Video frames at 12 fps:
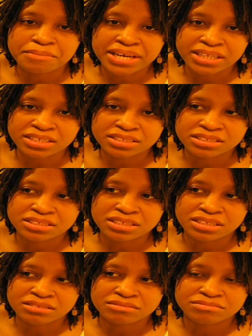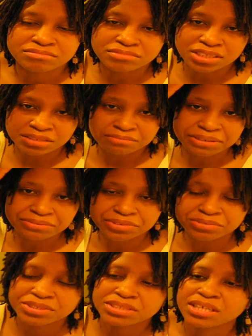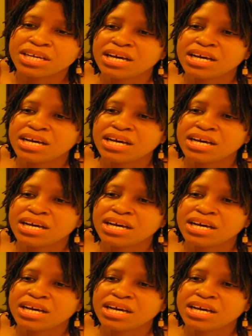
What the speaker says: maintenance, my roots.